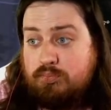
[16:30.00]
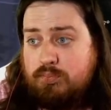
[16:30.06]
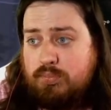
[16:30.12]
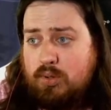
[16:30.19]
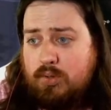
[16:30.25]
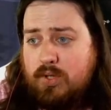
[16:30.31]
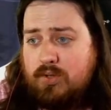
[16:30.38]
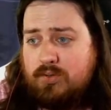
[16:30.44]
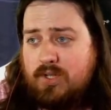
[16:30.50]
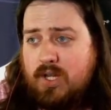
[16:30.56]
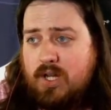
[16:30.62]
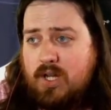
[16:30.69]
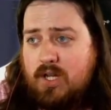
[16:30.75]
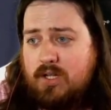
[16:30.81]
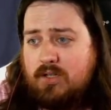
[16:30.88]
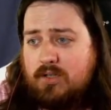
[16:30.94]
Bulldoze,
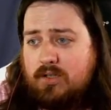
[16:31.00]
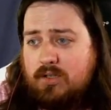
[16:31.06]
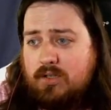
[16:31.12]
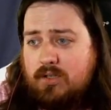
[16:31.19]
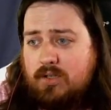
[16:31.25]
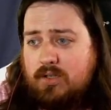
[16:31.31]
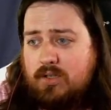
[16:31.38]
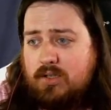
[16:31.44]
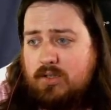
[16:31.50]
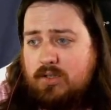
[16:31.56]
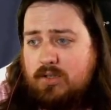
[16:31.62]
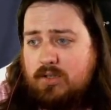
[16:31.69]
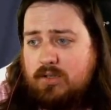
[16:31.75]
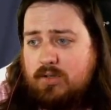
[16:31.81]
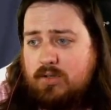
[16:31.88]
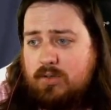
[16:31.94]
ah,
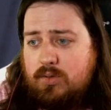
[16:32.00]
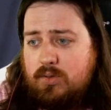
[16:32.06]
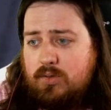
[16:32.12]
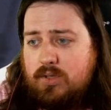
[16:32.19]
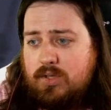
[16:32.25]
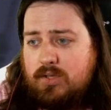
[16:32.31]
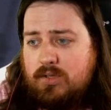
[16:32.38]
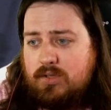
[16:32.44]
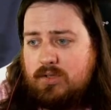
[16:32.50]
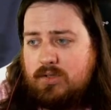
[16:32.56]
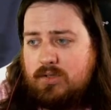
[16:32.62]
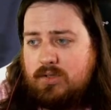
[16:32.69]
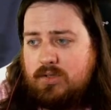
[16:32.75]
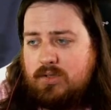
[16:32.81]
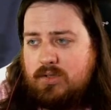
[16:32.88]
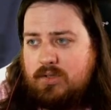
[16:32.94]
dude.
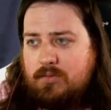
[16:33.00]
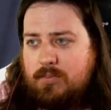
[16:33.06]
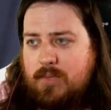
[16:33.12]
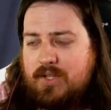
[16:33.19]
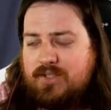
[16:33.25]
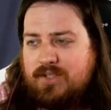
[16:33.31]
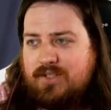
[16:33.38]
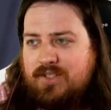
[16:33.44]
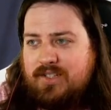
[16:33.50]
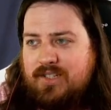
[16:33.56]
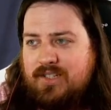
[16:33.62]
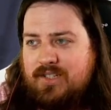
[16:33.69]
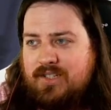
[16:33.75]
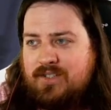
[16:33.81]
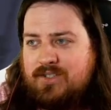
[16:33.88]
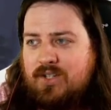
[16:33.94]
Basically,
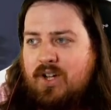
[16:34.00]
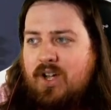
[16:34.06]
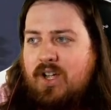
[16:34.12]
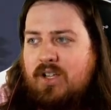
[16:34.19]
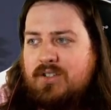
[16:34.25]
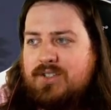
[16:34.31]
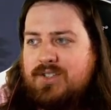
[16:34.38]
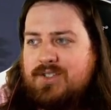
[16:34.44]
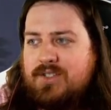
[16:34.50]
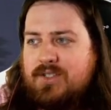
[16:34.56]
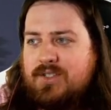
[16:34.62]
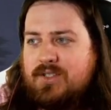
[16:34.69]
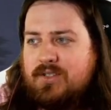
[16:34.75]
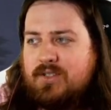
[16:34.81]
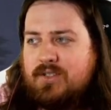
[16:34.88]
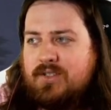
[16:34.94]
it's all
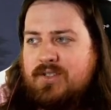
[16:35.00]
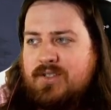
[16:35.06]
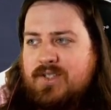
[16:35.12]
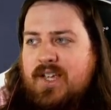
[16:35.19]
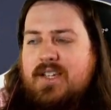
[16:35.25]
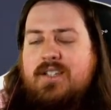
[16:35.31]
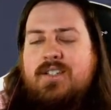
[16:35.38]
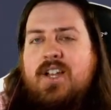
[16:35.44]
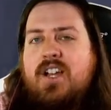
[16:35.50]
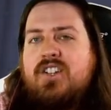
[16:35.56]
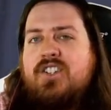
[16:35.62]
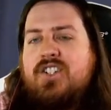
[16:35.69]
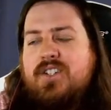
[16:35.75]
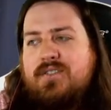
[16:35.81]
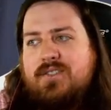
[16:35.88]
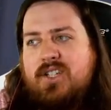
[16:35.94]
set and not
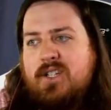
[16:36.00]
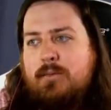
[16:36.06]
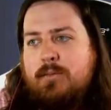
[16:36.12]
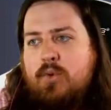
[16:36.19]
shift